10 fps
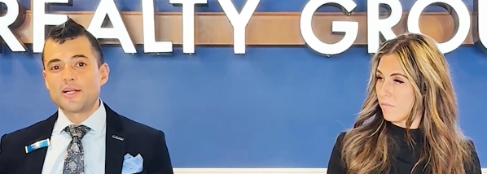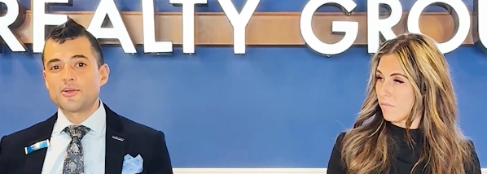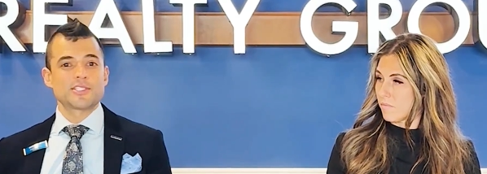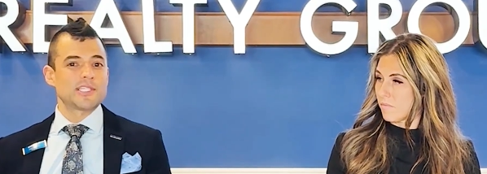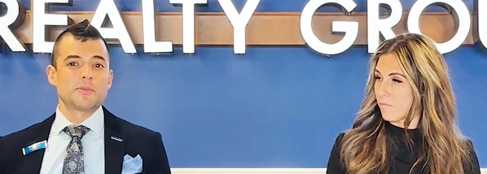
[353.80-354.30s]

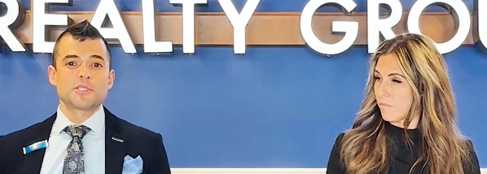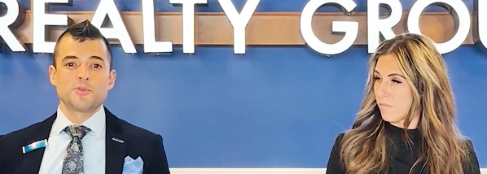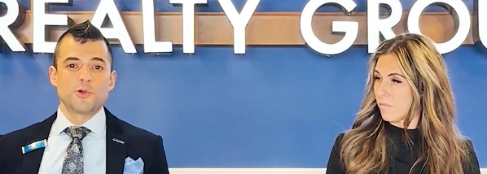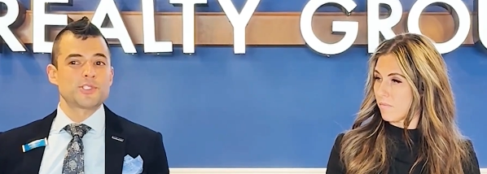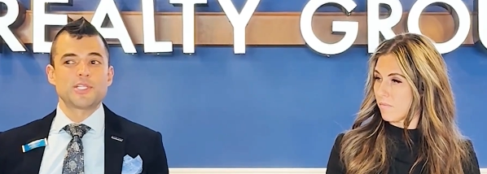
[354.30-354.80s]
Speaker 1: letter, send them a
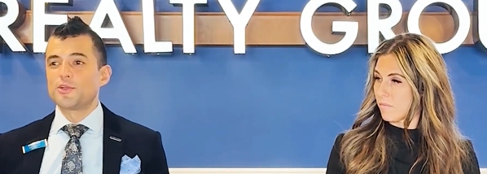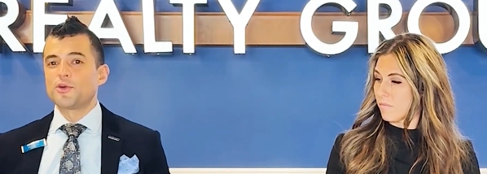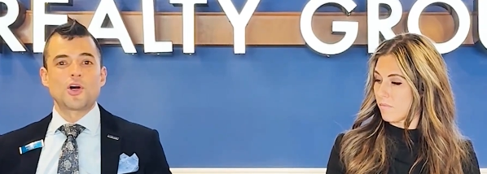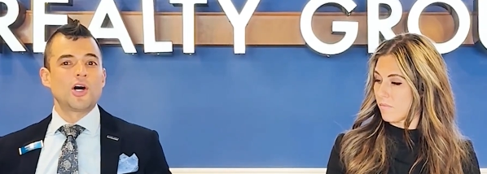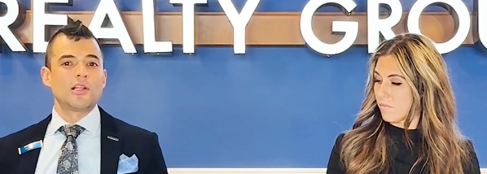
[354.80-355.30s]
smoke
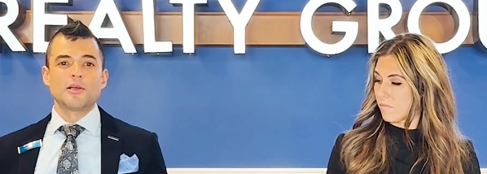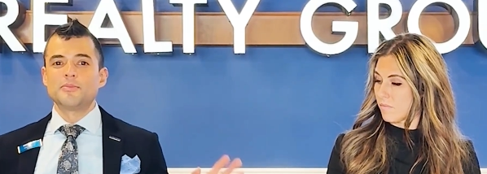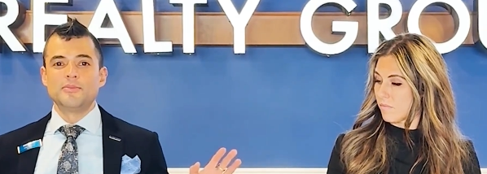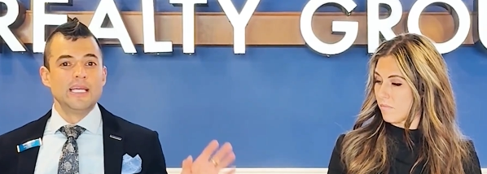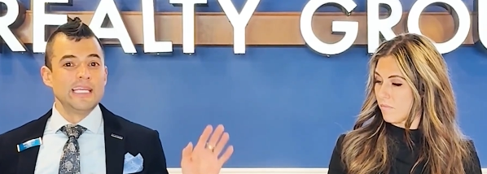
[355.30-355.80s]
signal,
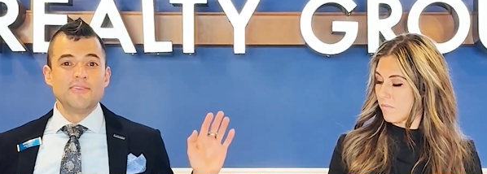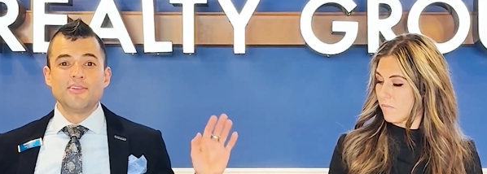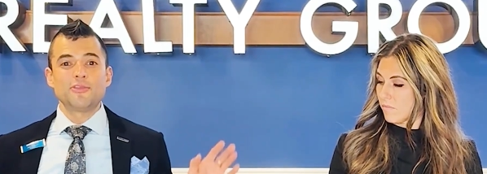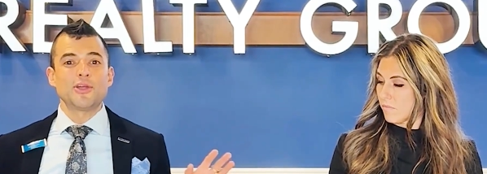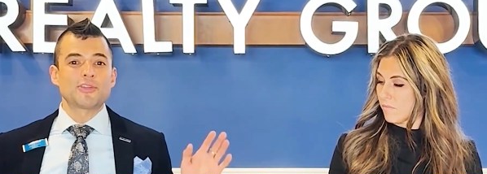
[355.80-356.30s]
call them.
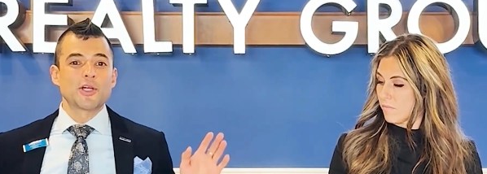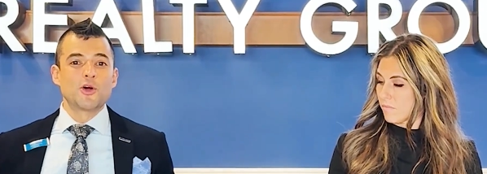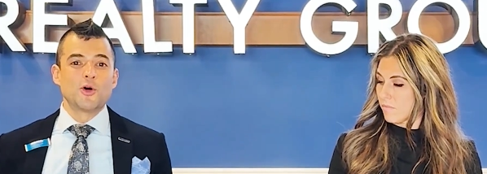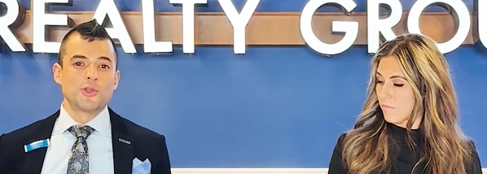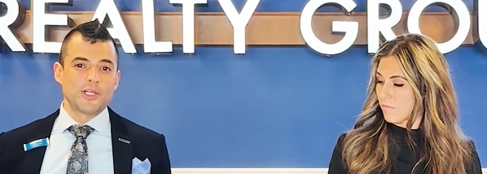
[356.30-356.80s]
Even if you have to
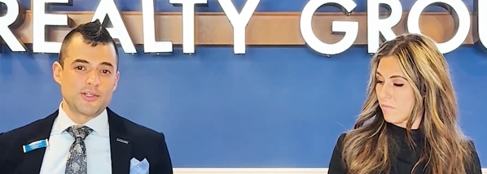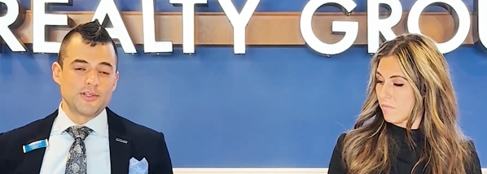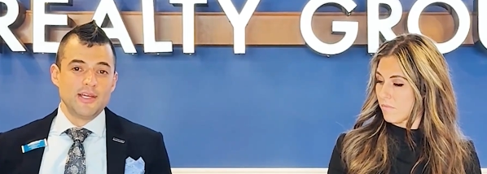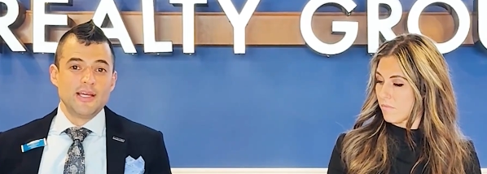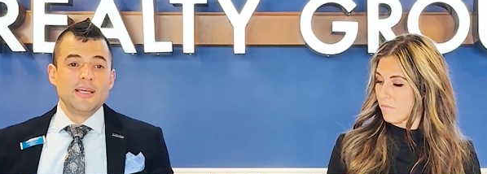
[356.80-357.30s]
go there,
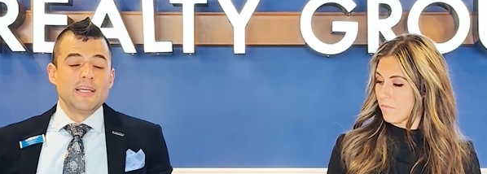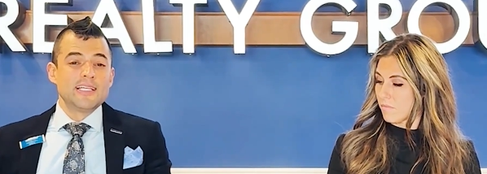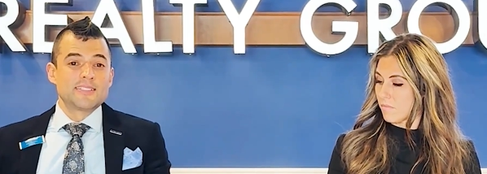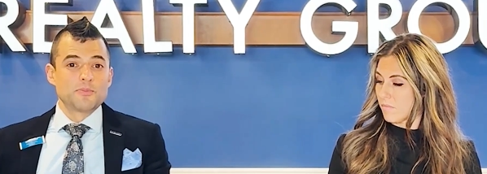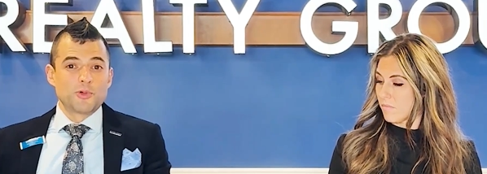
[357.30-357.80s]

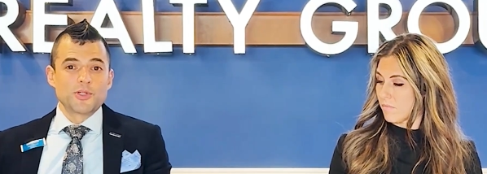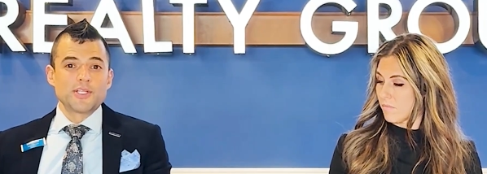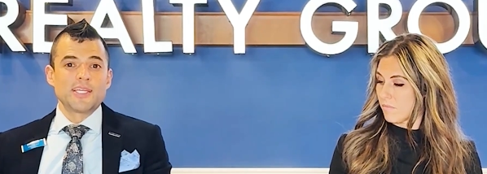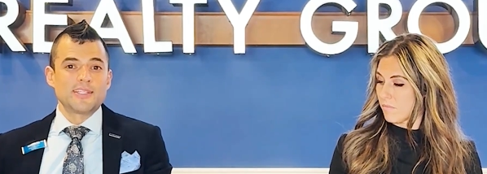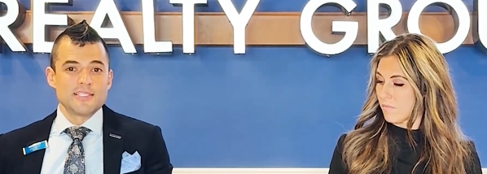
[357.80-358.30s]
it's
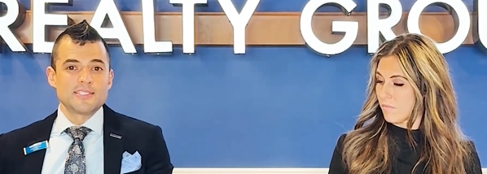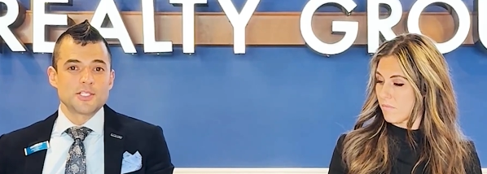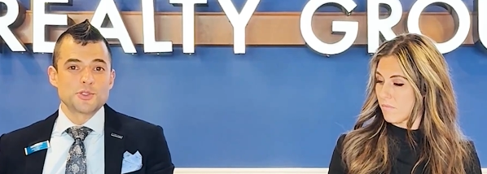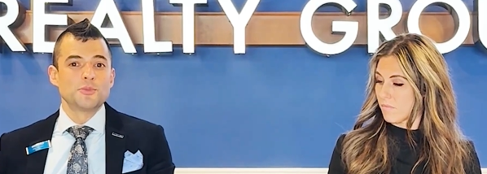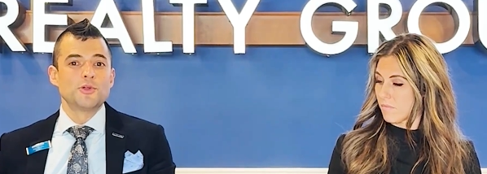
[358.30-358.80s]
important to get these
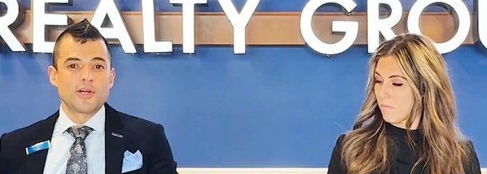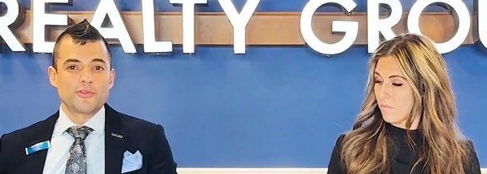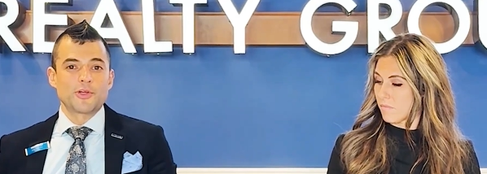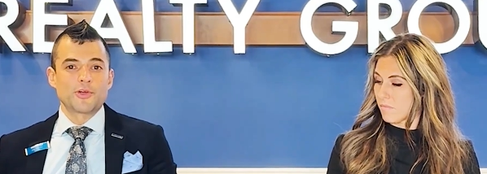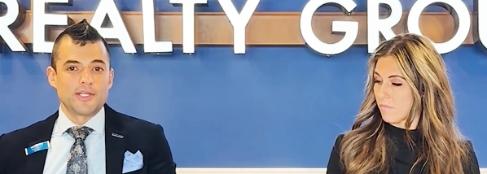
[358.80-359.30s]
things removed
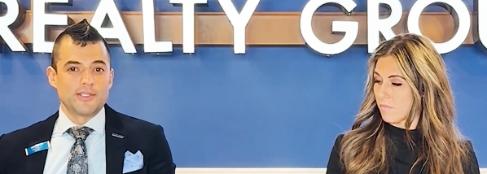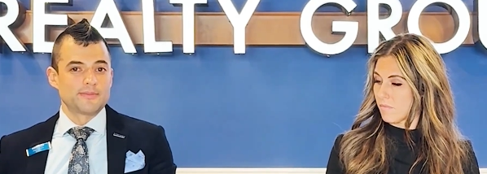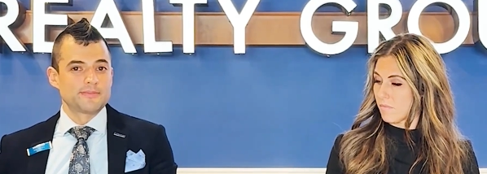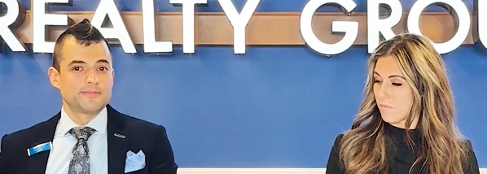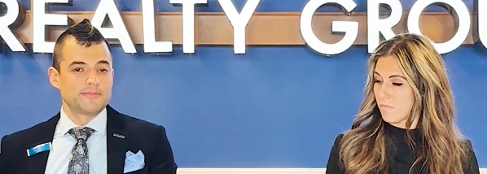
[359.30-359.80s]
off your credit.
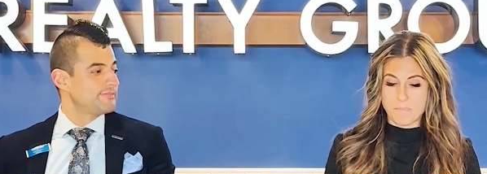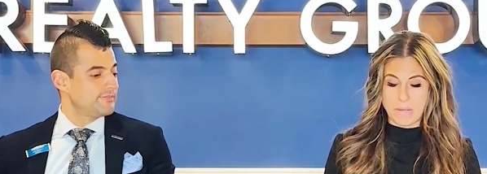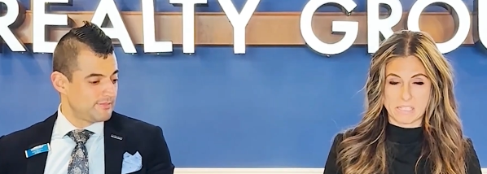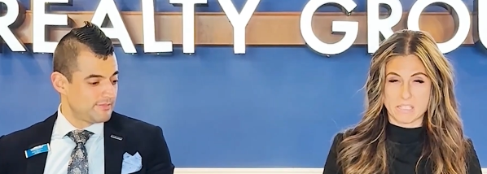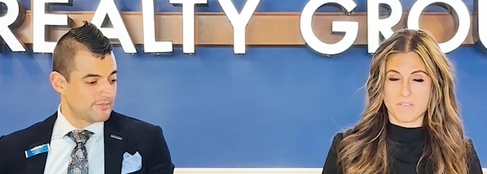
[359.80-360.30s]
Speaker 2: The
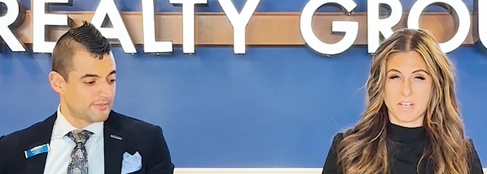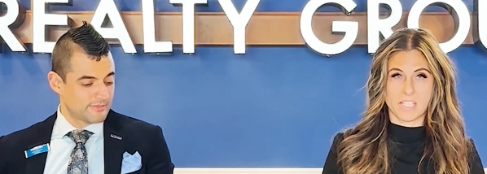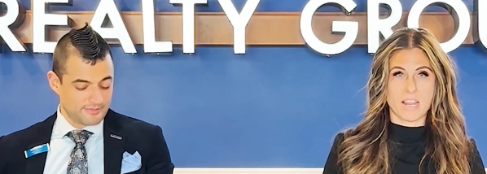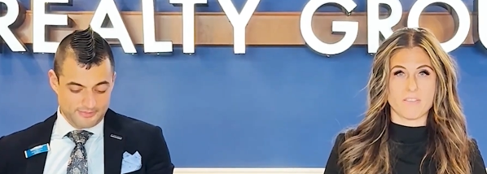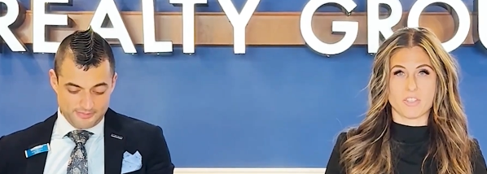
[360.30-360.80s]
best advice
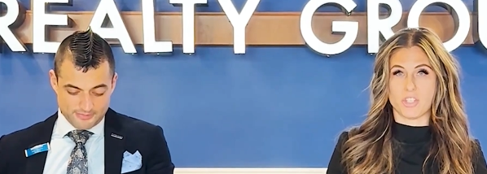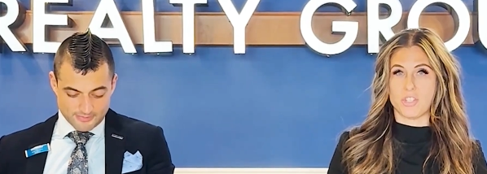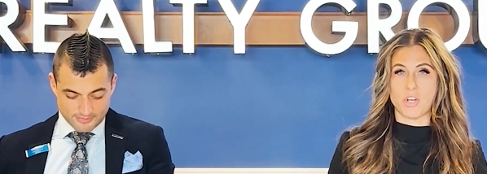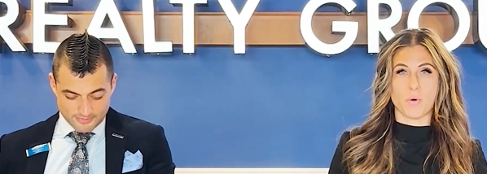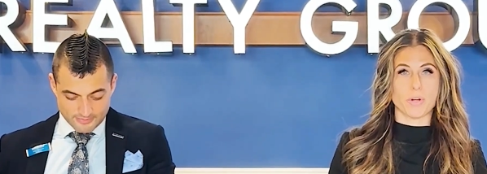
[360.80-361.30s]
he gave is just
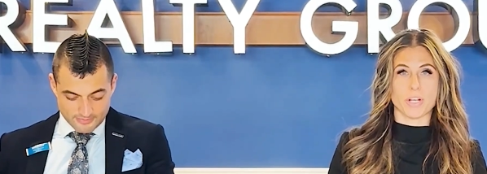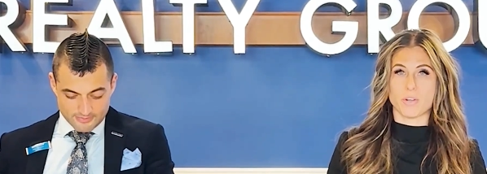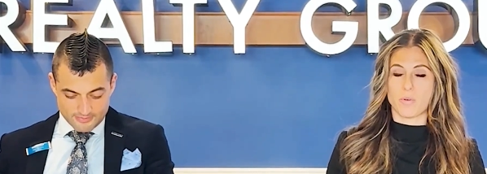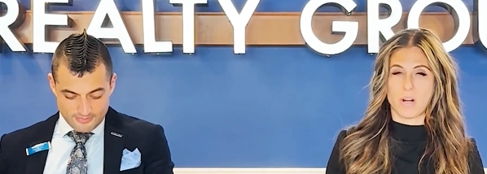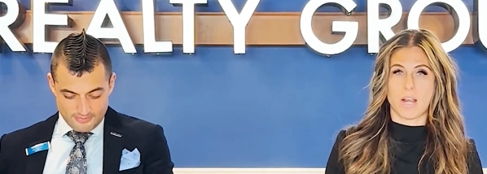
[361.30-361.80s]
don't
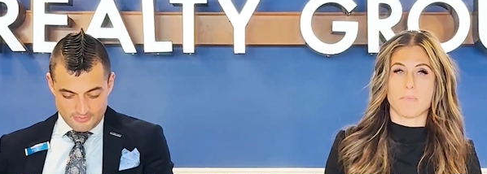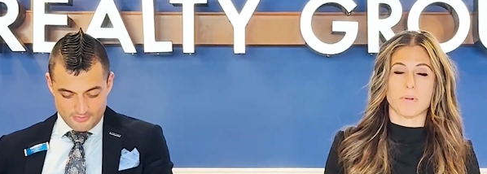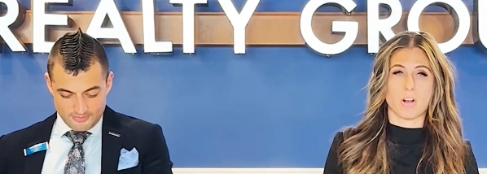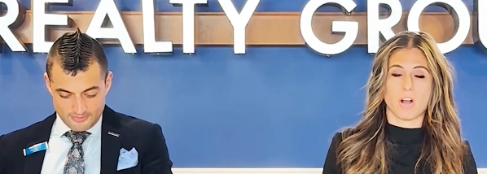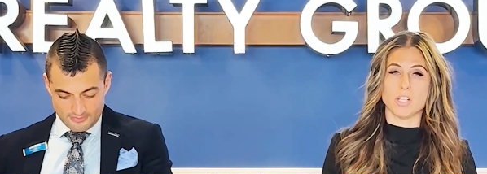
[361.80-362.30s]
ignore it,
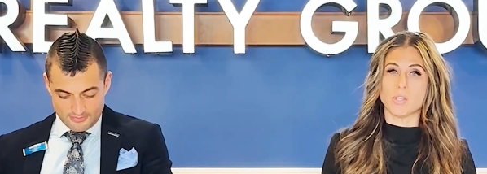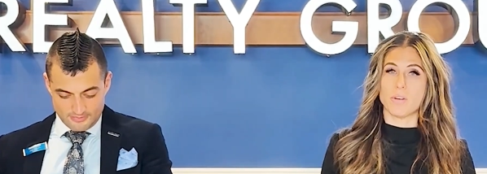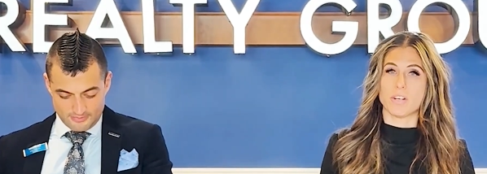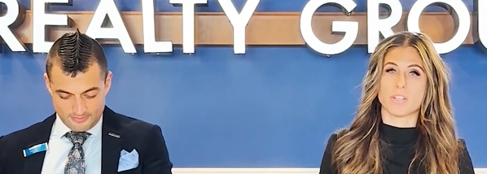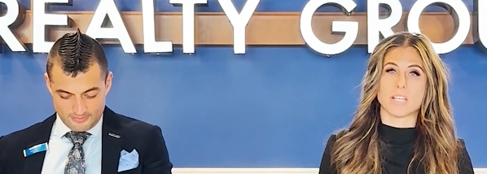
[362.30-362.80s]
but also
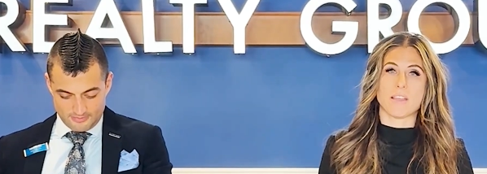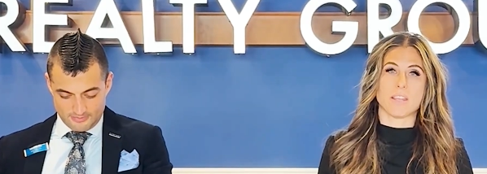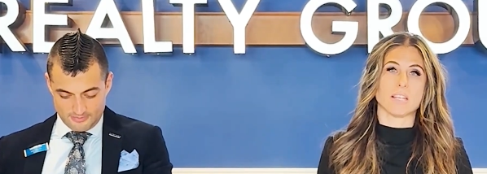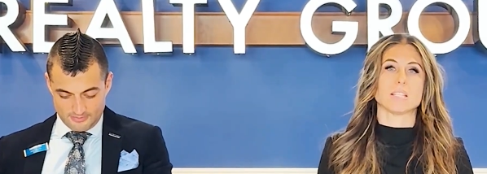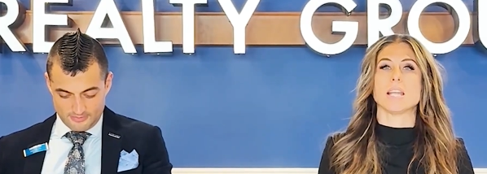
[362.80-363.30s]
understand that it